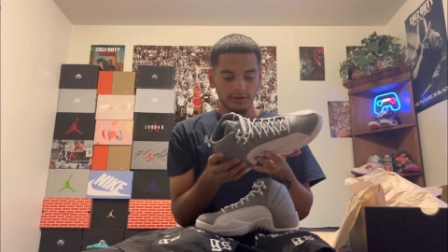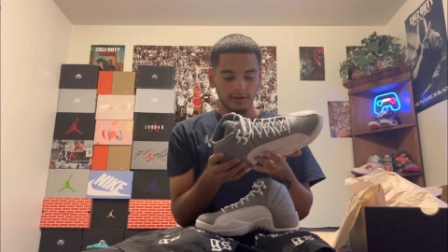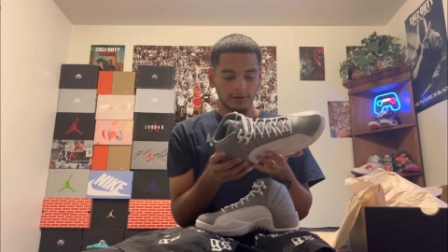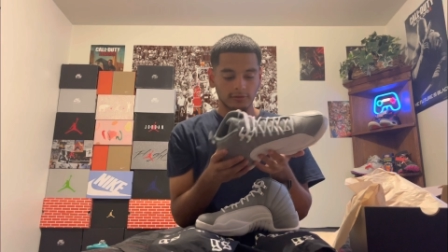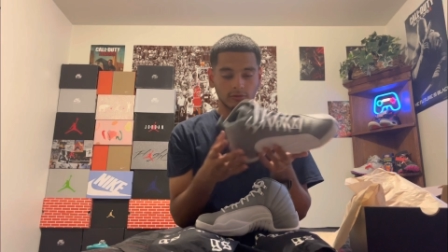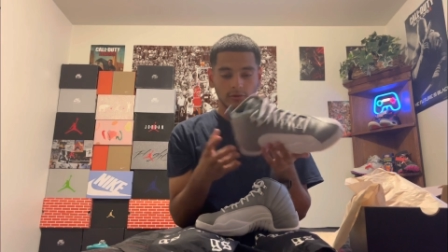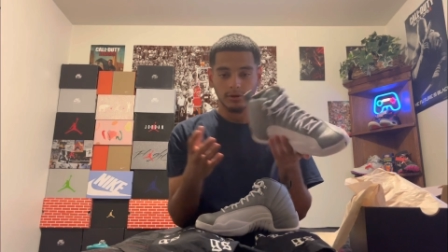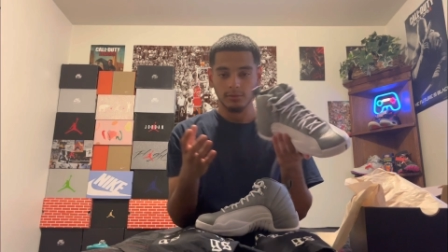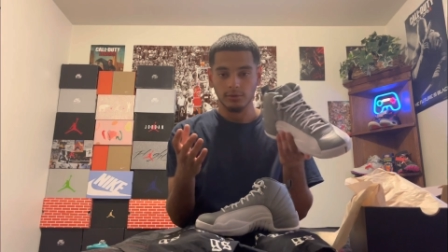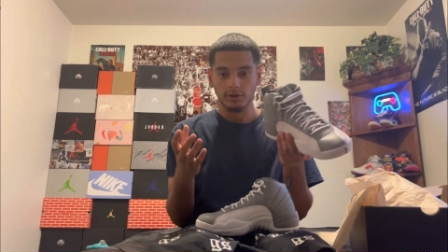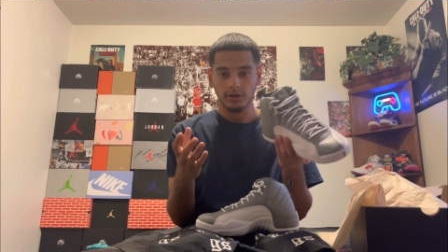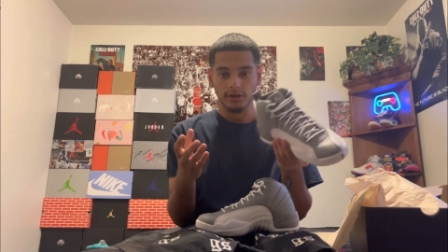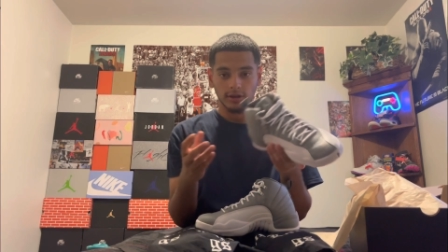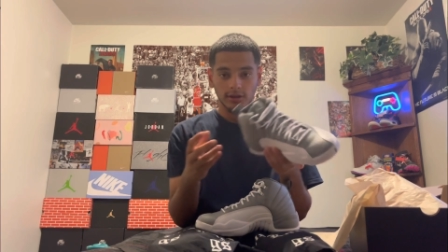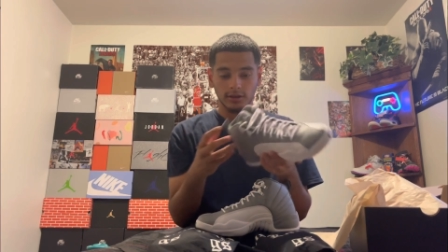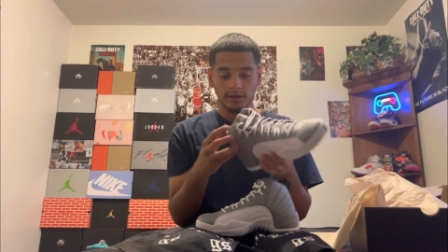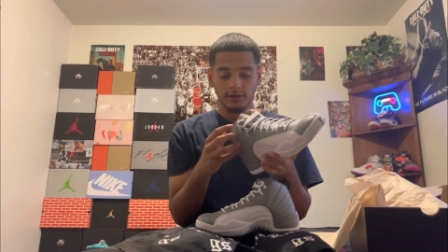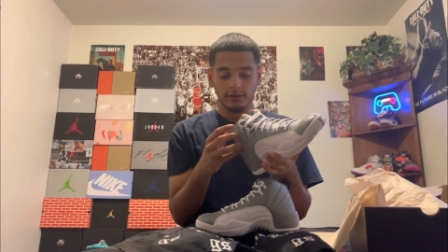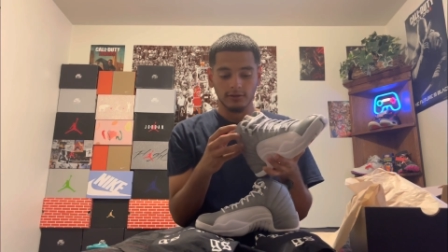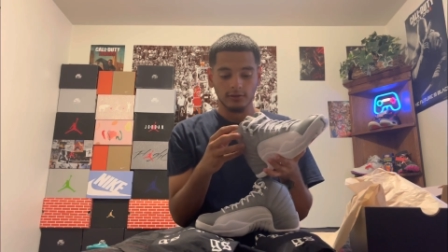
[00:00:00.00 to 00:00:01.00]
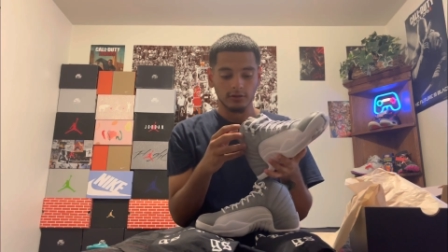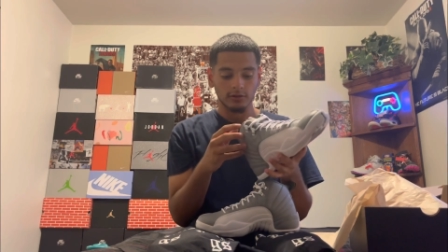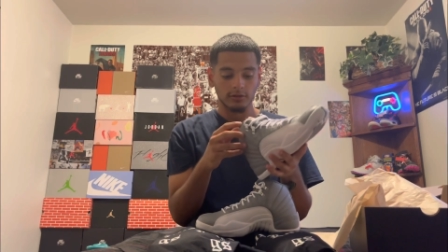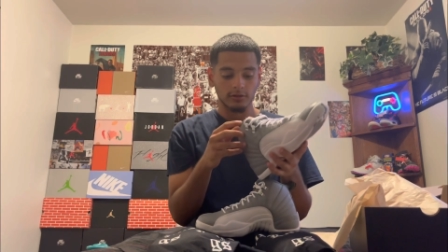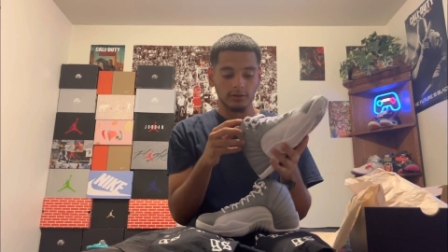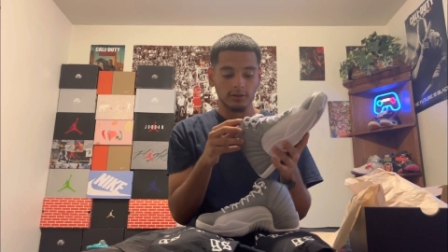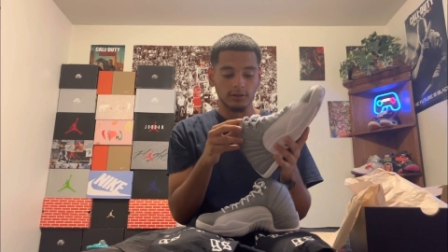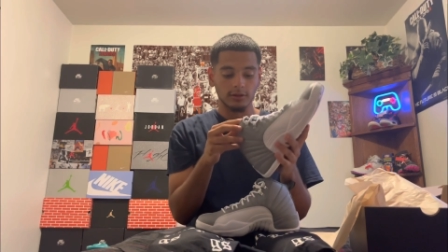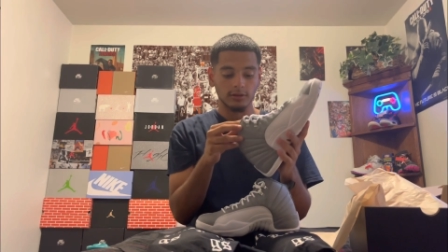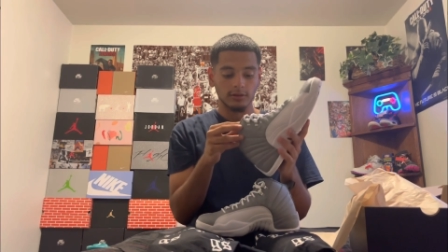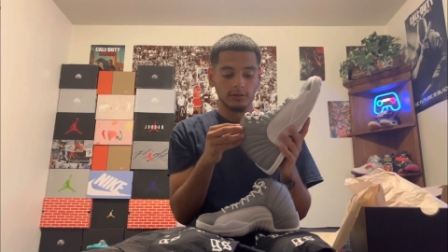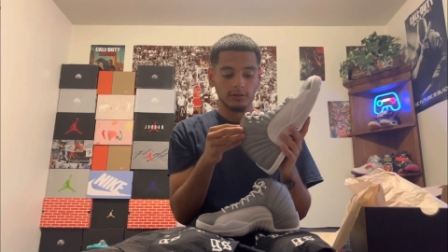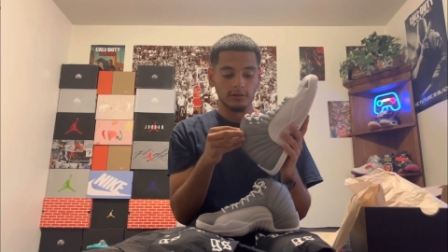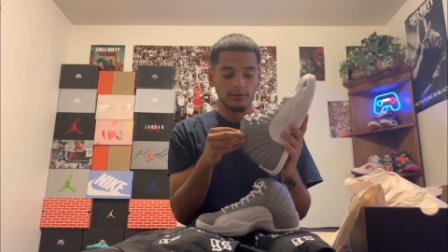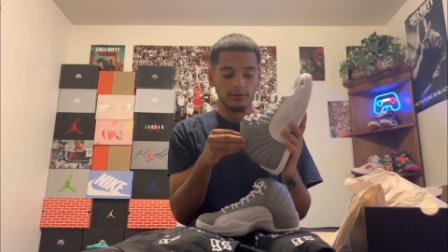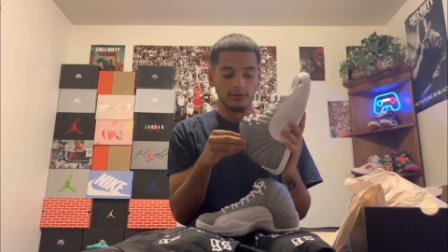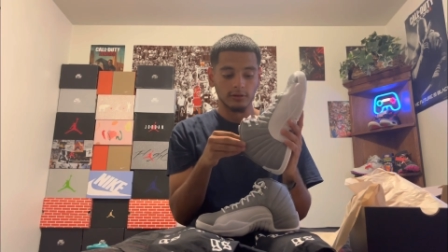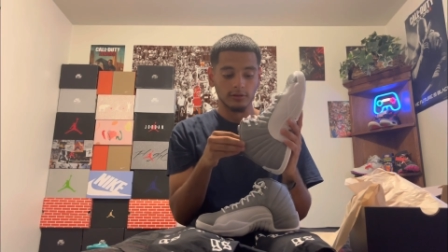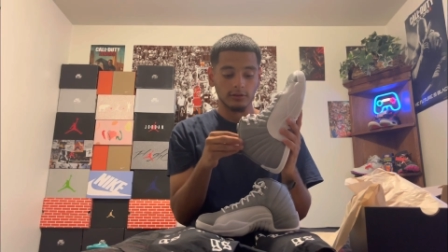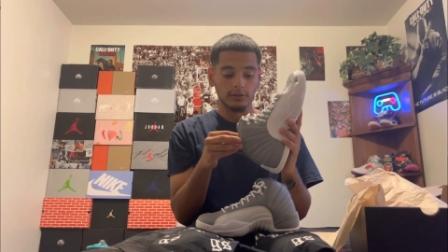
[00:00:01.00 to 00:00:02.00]
That's why I've been getting these early,
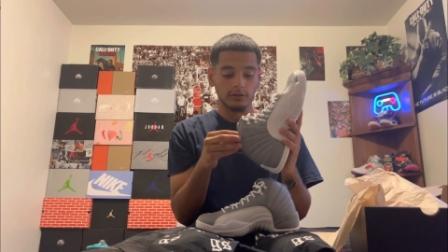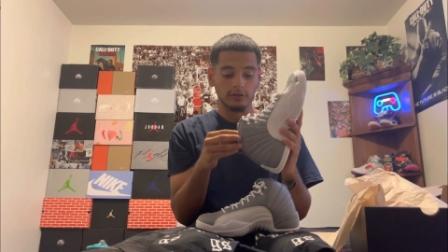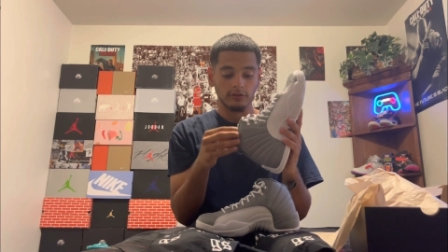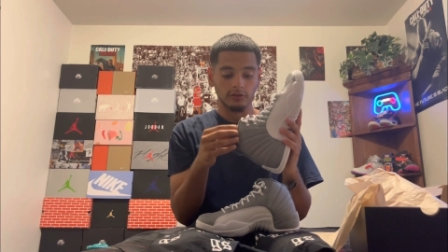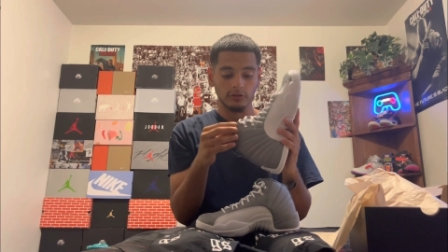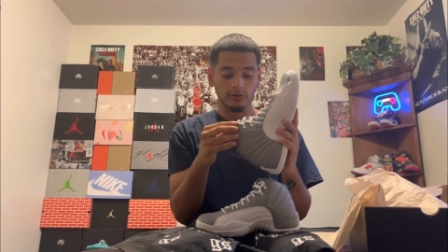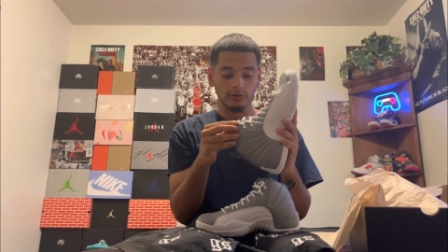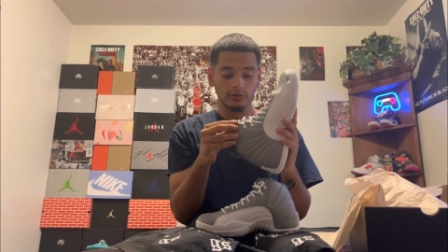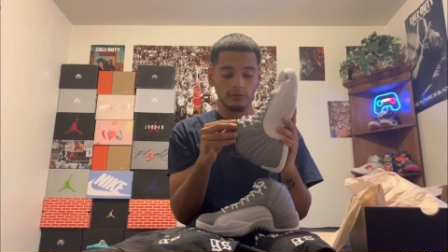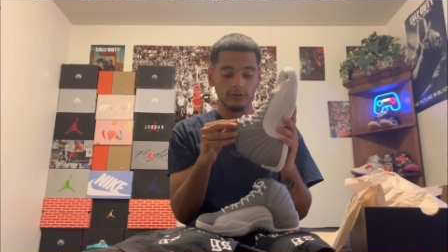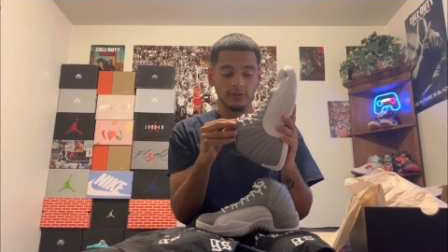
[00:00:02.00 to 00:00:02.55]
these early shoes.